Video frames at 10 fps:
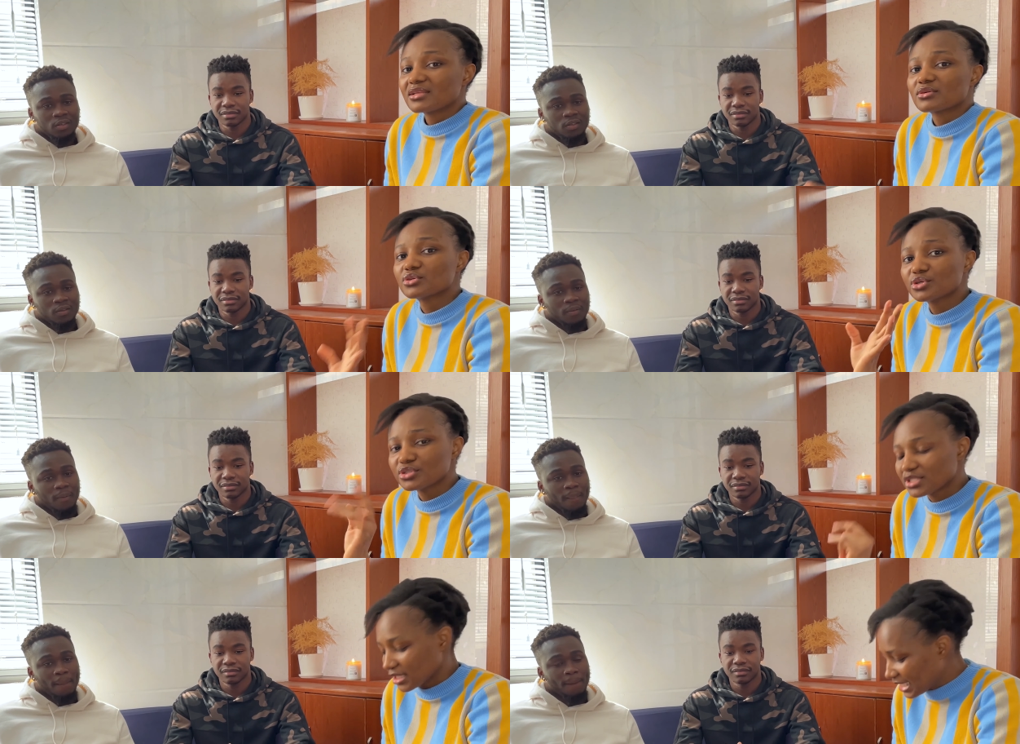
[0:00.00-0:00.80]

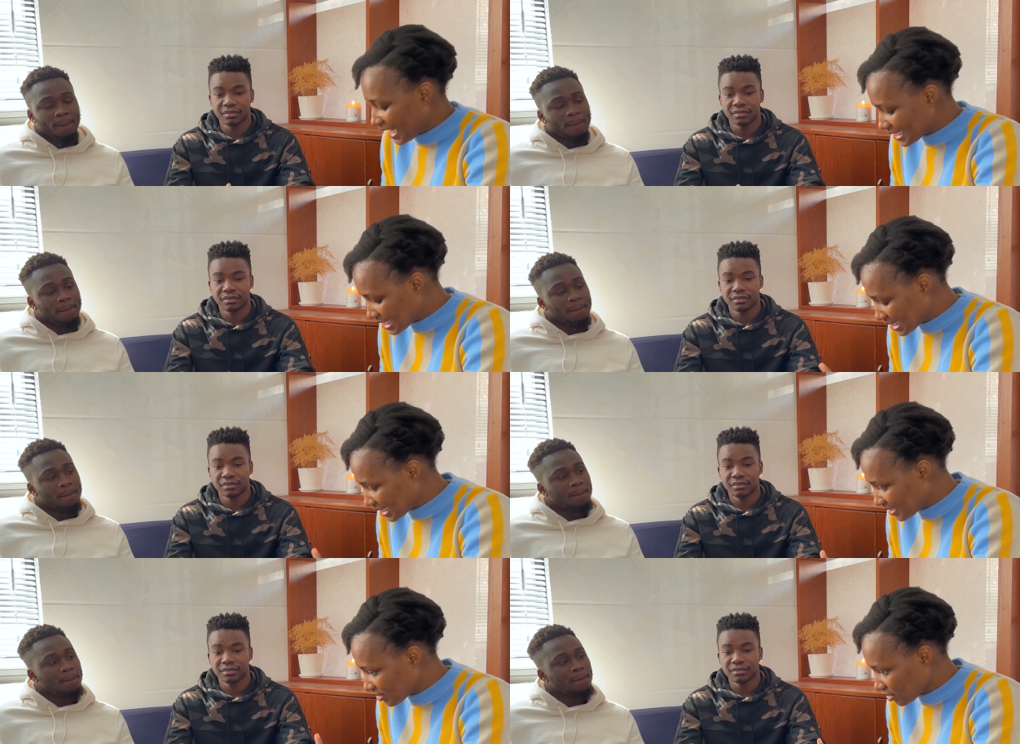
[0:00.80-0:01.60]
Speaker 1: Good. That is
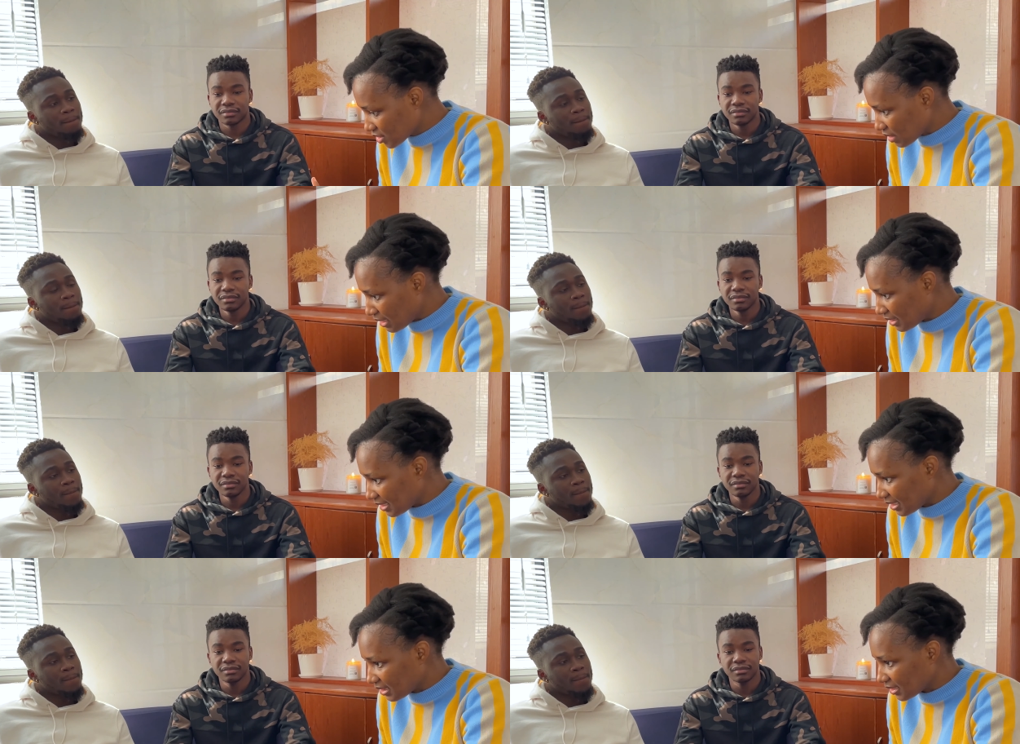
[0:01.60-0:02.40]
leading us to
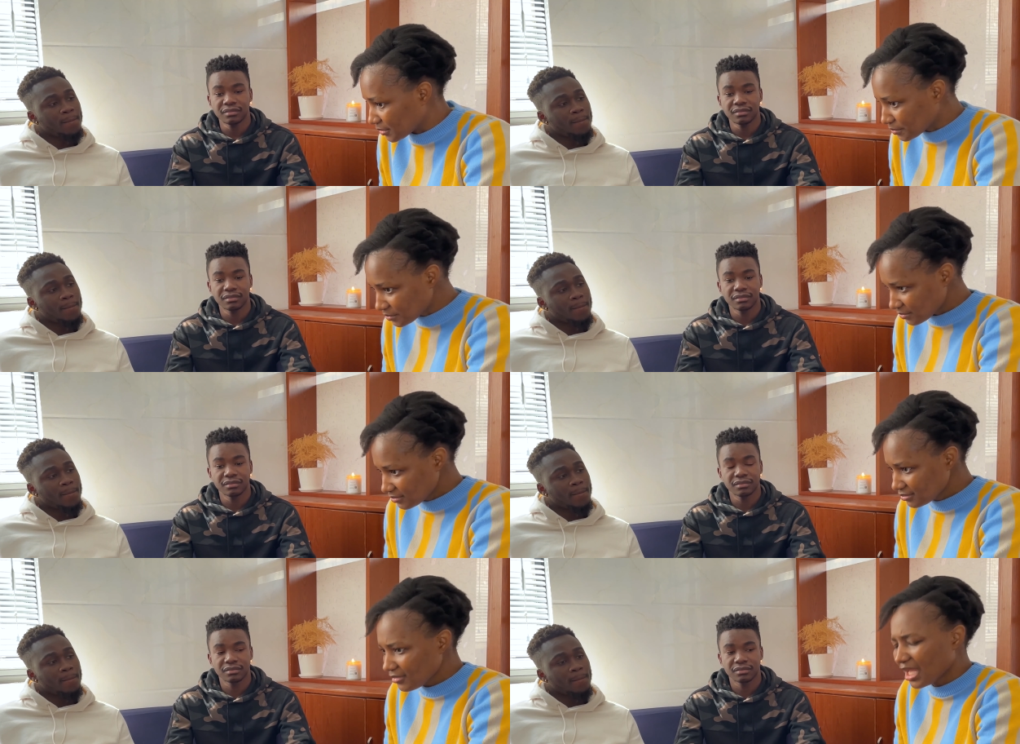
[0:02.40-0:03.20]
another thing
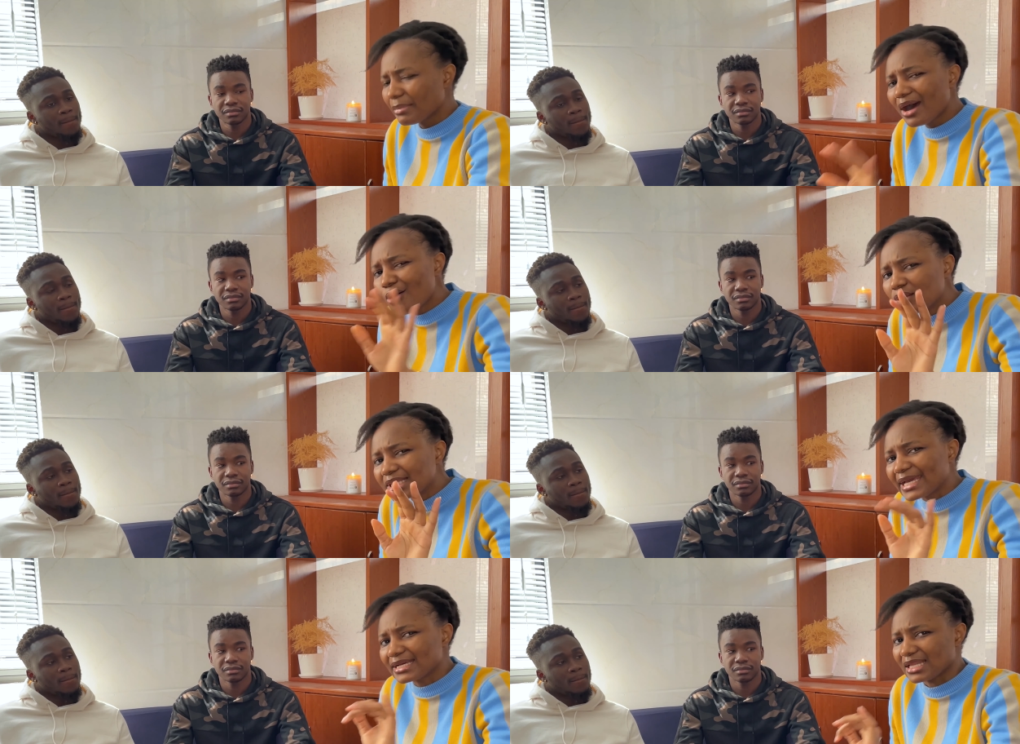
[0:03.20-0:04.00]
about
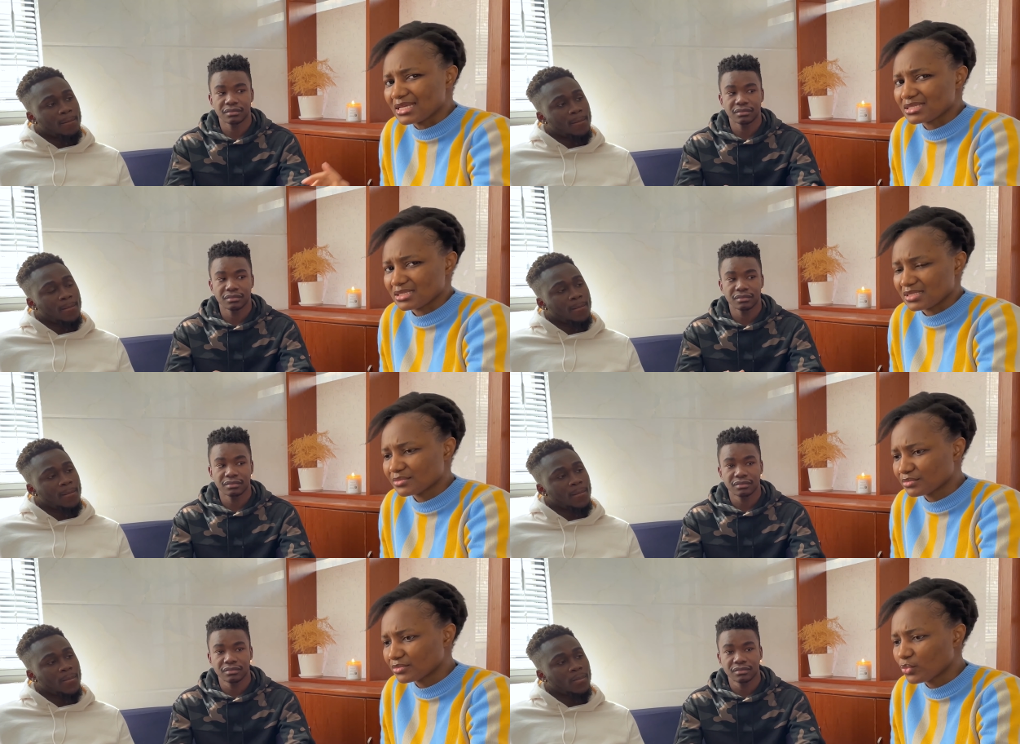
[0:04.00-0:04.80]
online classes.